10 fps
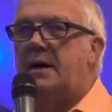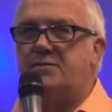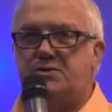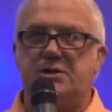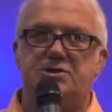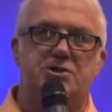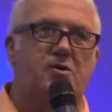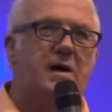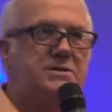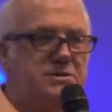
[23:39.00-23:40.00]
of
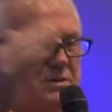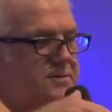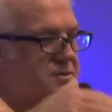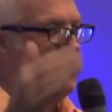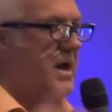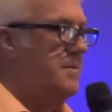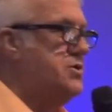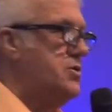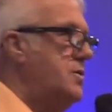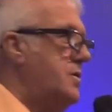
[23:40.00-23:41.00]
Jesus Christ. Not the
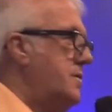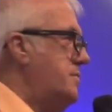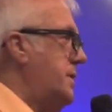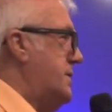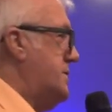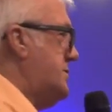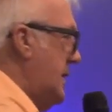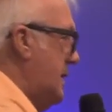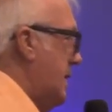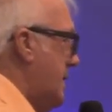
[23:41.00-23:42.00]
rapture, but the
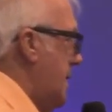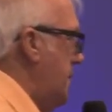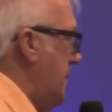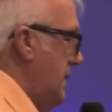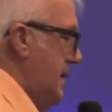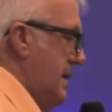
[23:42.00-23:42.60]
second coming.